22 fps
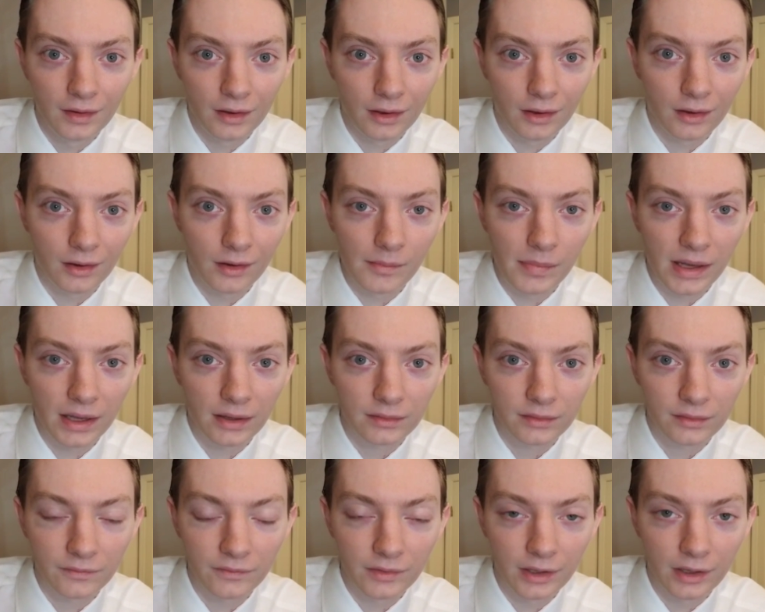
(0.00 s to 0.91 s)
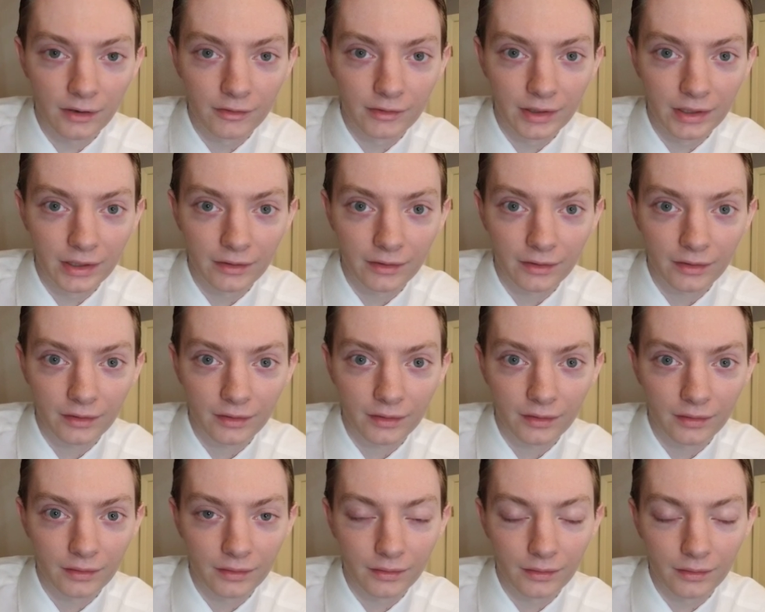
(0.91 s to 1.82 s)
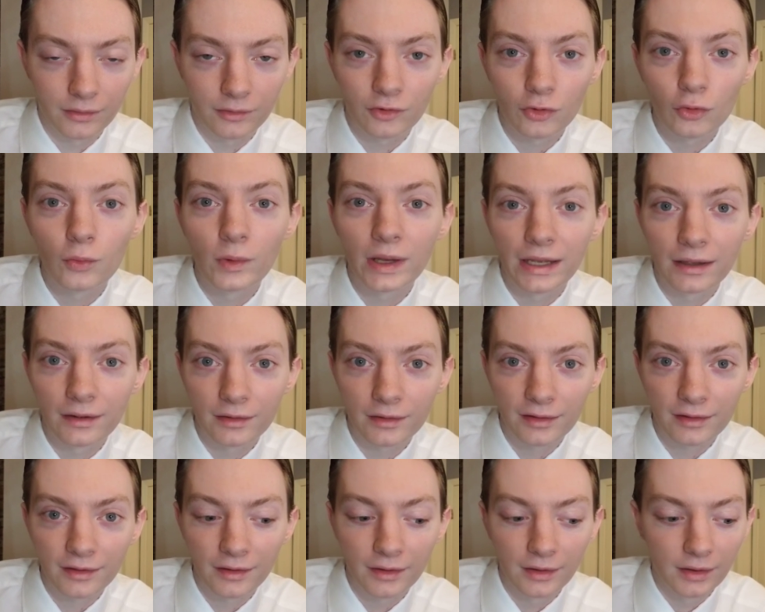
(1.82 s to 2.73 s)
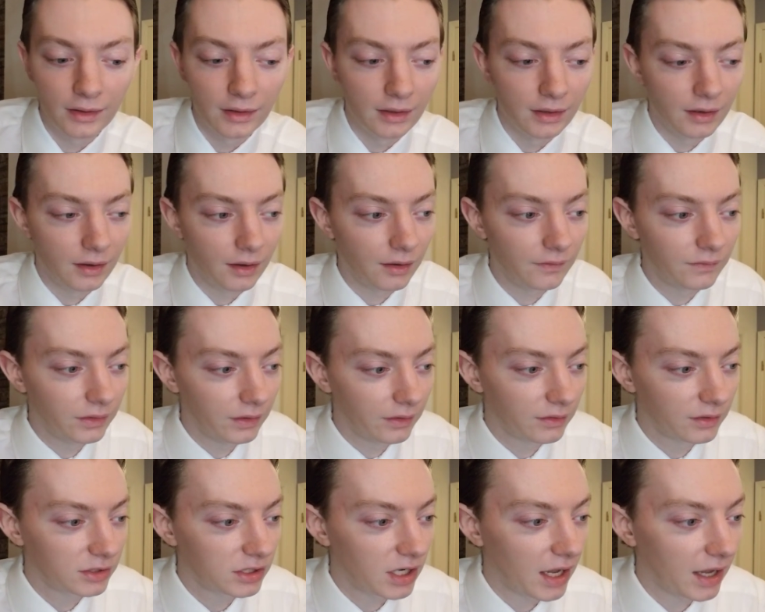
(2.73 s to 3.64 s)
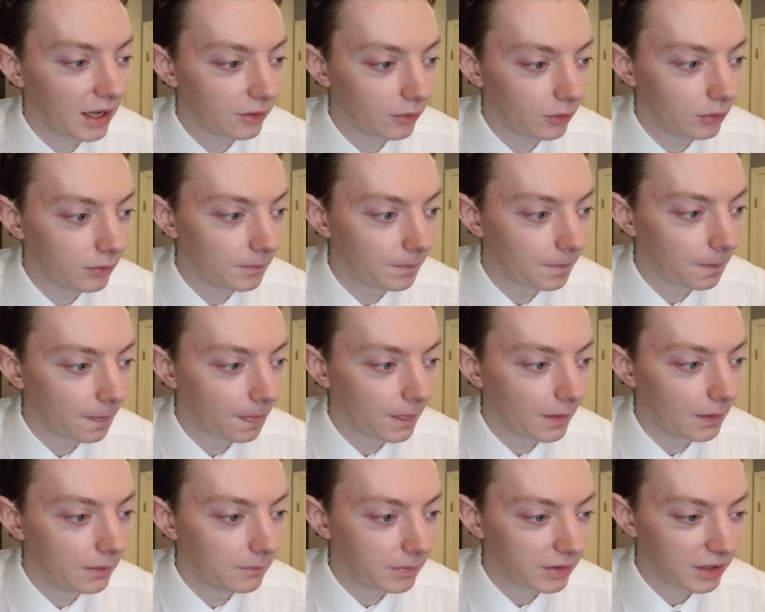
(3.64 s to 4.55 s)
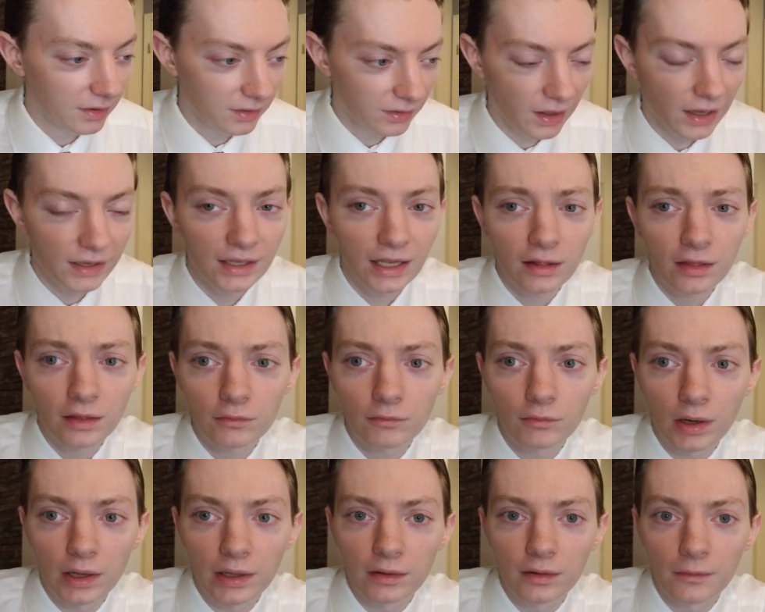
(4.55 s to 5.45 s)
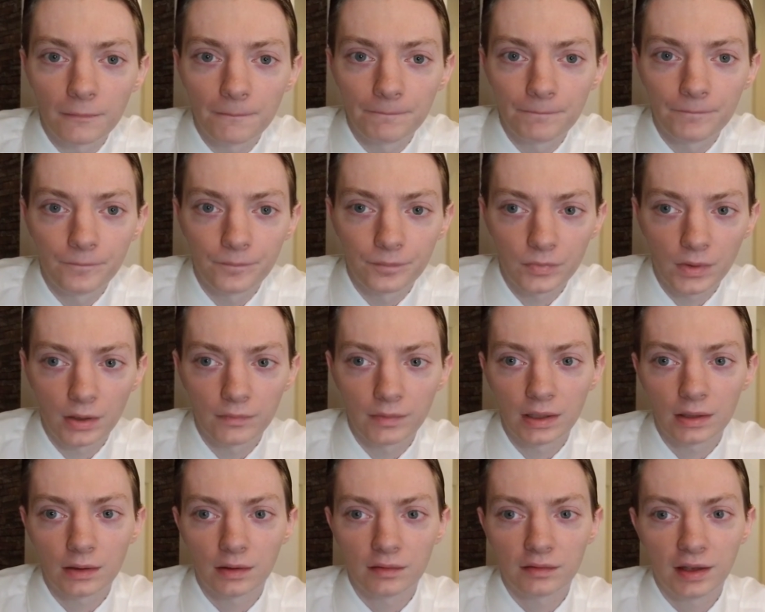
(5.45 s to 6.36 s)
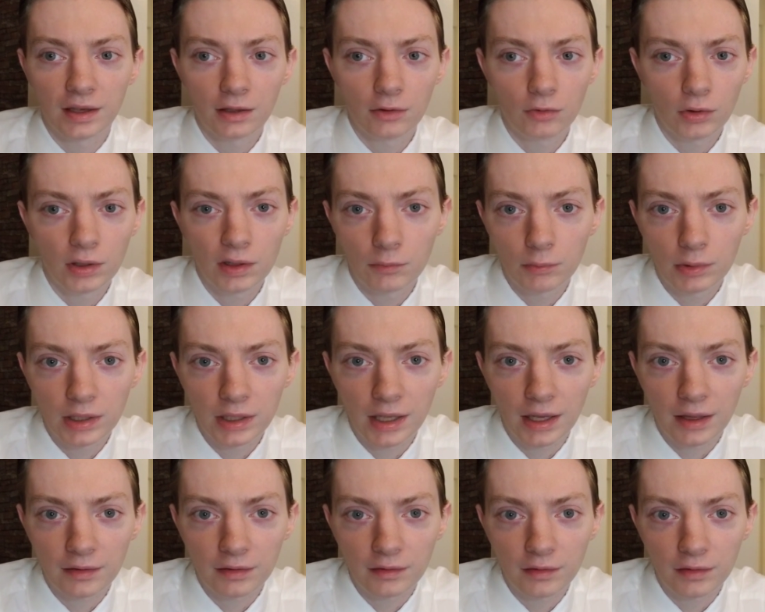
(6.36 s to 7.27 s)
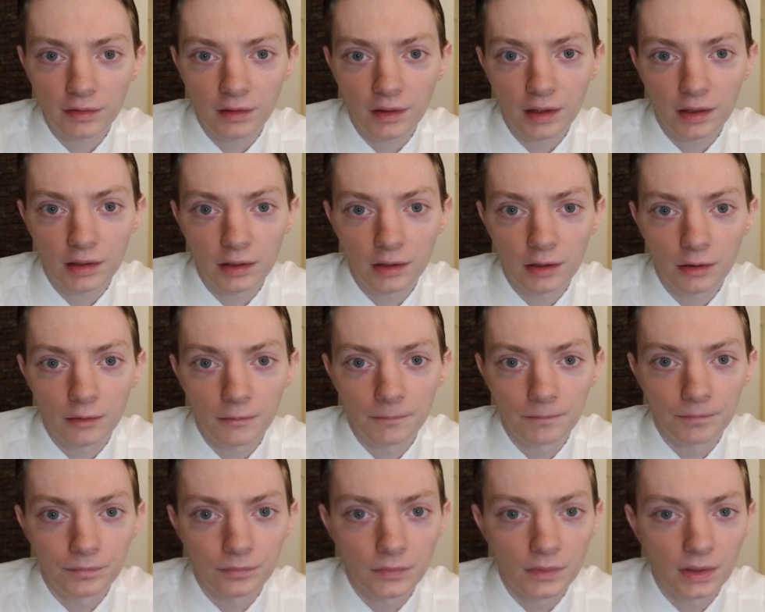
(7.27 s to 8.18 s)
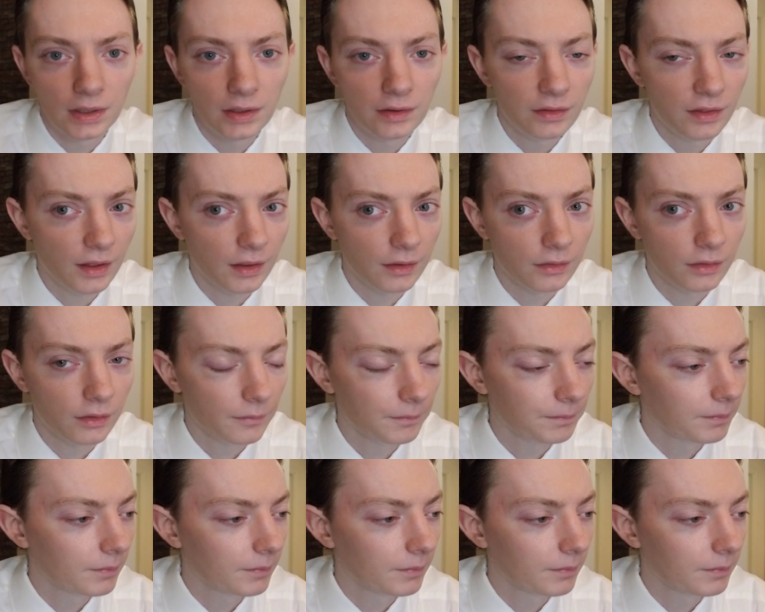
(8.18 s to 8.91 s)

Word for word: about the various uh, doings of this channel. But this guy gets it right. All right, and take a look at what he has to say here. He says,